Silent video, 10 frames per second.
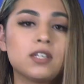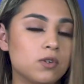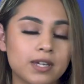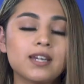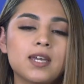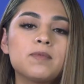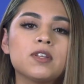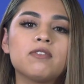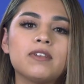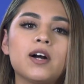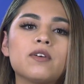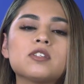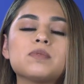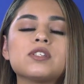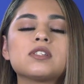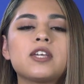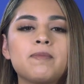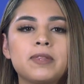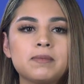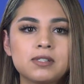You can keep the flowers, but just
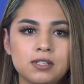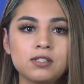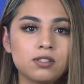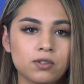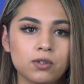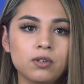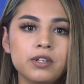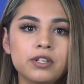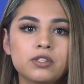keep them seasonal.